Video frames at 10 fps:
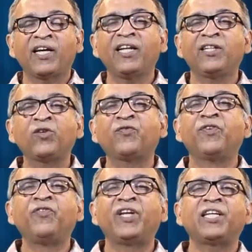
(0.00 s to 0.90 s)
health of
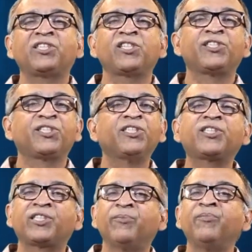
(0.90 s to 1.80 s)
the financial
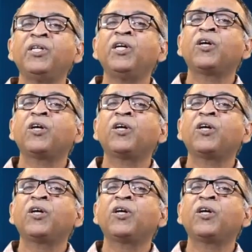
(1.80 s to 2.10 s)
system